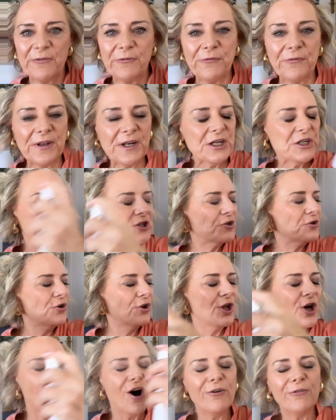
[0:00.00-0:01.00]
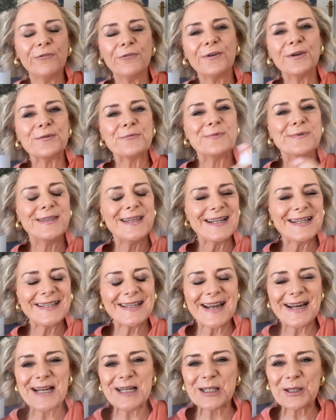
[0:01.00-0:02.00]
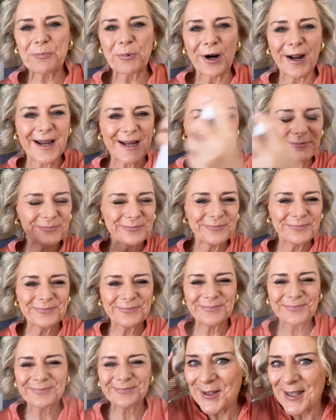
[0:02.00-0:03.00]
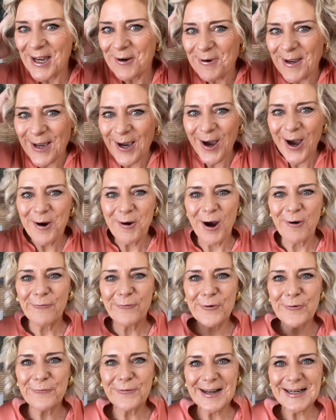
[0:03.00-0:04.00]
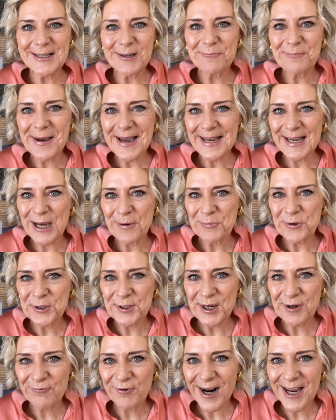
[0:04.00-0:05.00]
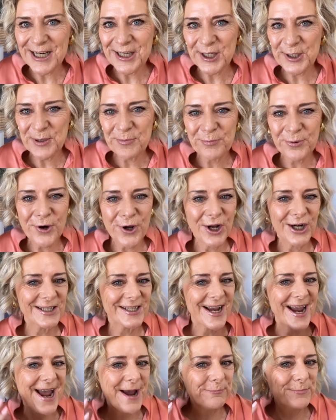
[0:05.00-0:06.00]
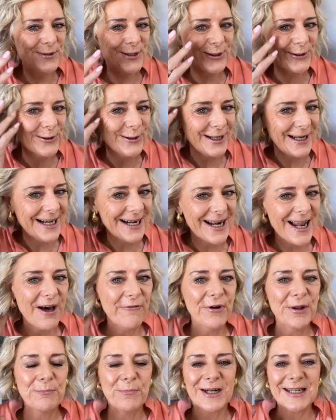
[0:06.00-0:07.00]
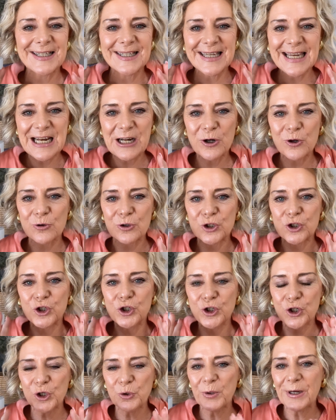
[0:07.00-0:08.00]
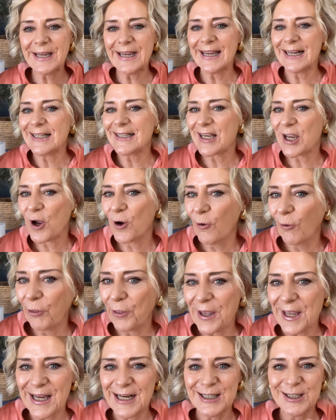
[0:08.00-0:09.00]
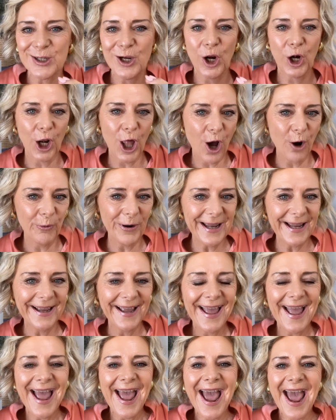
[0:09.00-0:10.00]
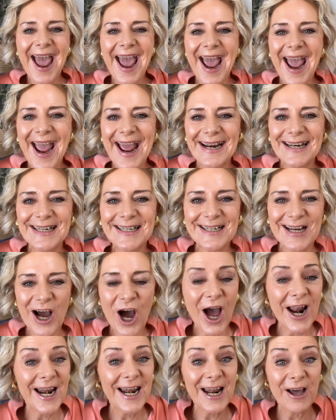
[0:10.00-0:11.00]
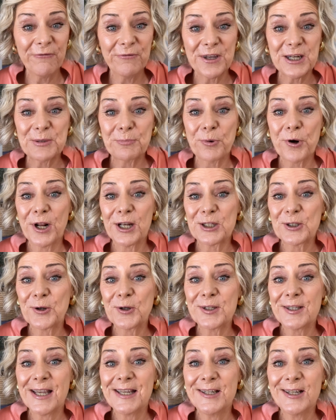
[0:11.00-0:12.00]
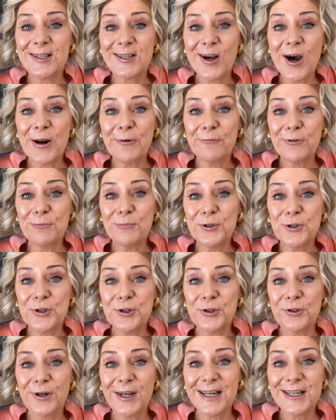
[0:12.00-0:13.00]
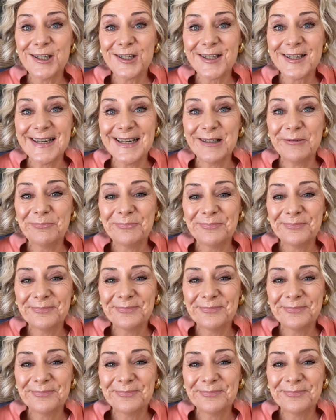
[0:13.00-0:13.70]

Finish it all off with their setting spray. There we go, a full face of makeup using Rageism products. I absolutely love it. My skin looks dewy, it's healthy, it's glowing, and I love these products because they're designed for mature age skin.